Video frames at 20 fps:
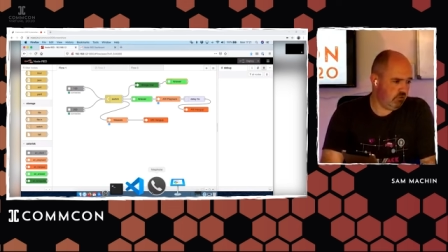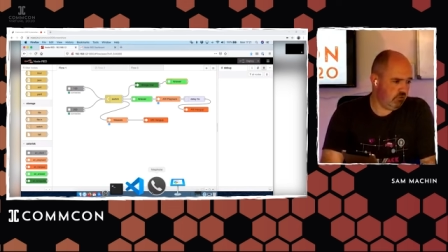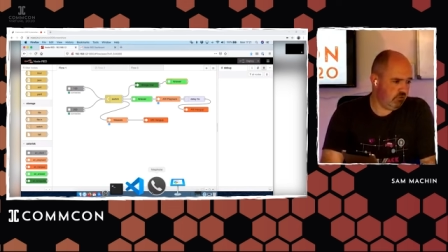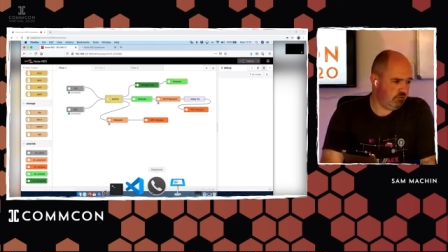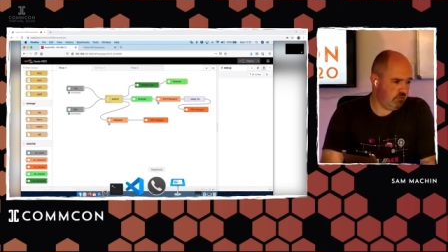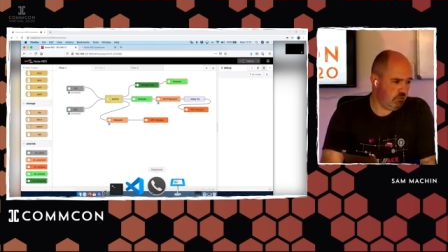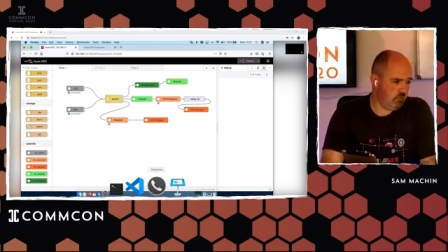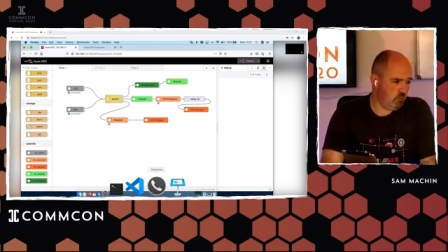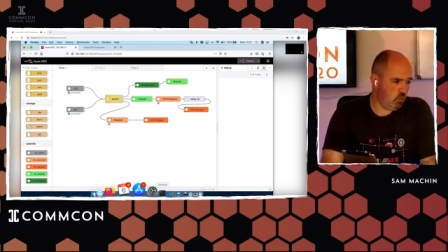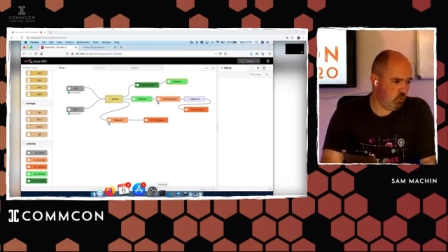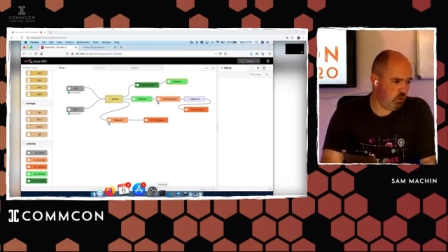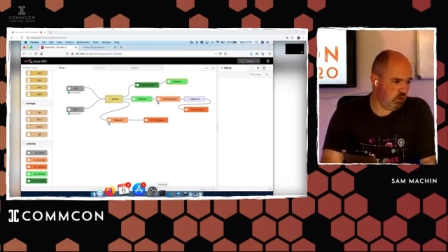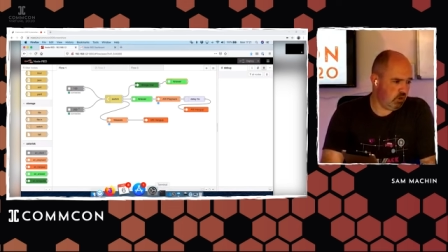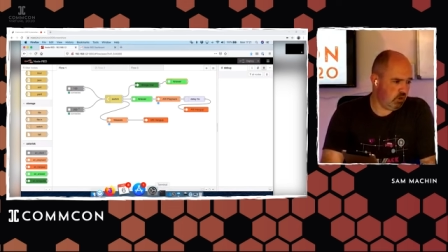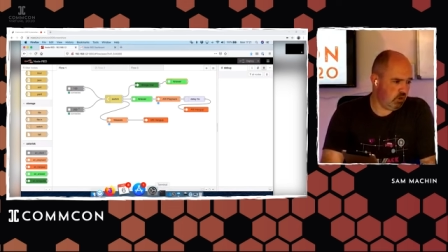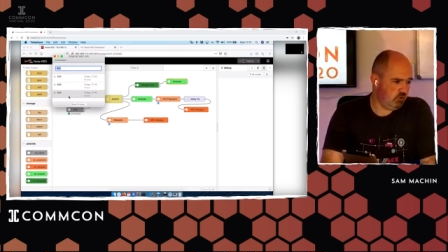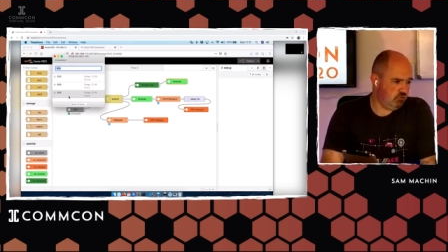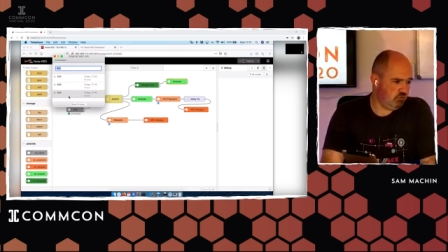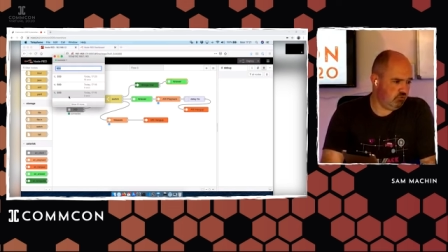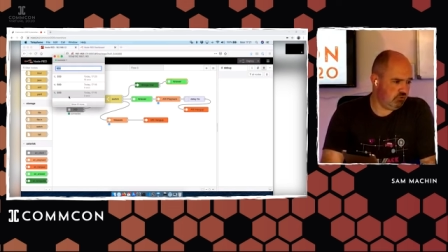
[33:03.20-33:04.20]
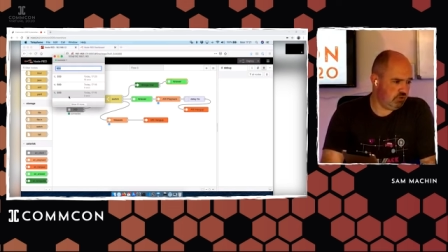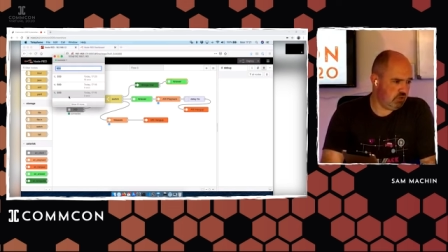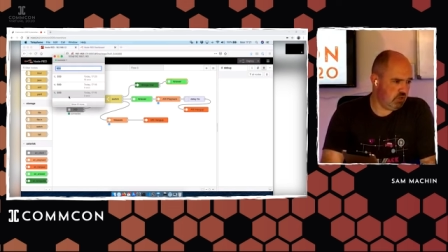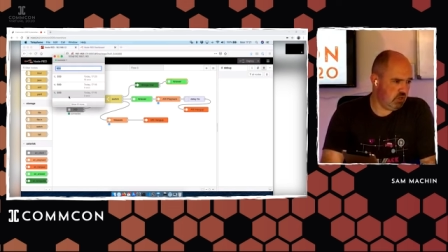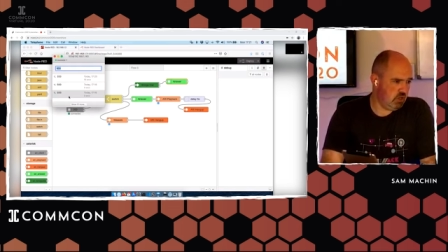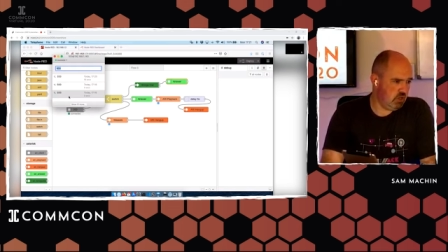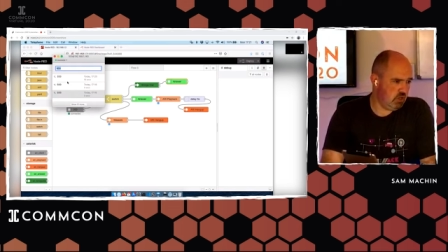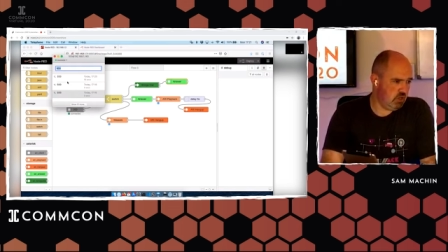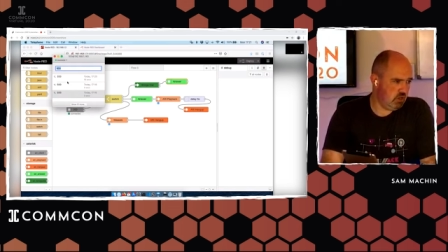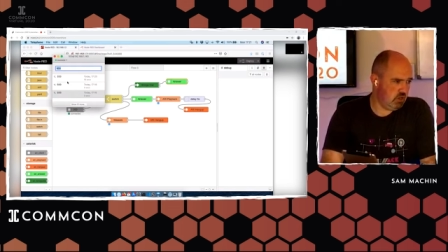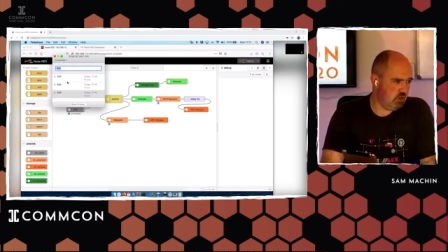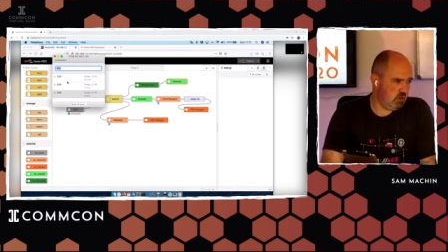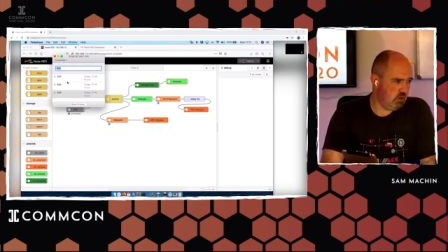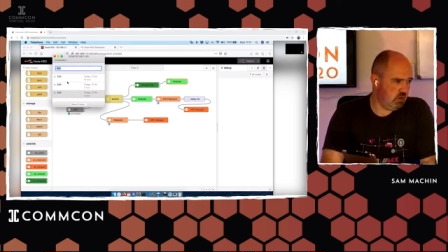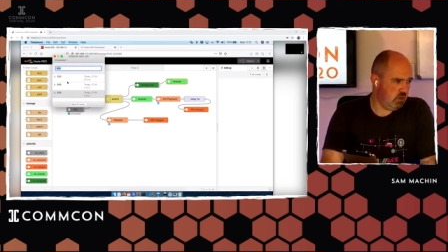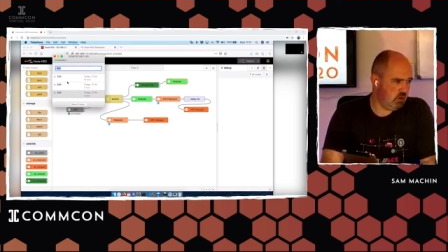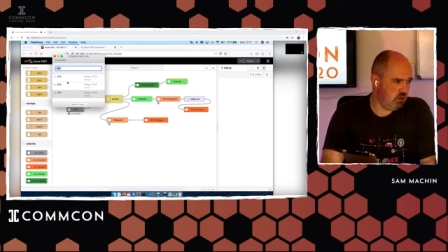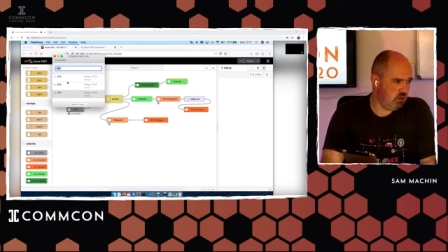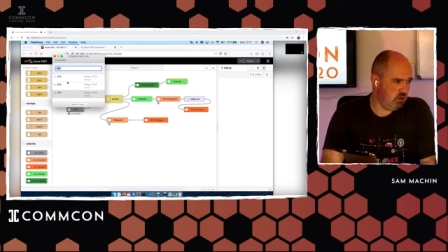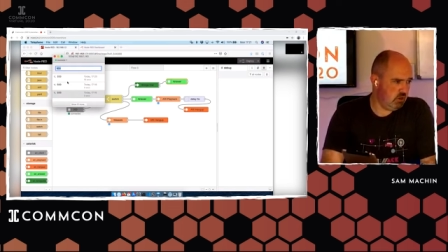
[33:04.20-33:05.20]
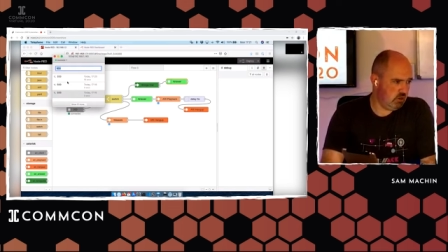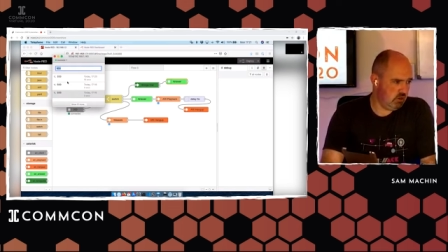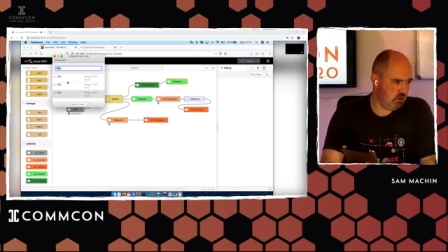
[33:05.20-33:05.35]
So from 100 here,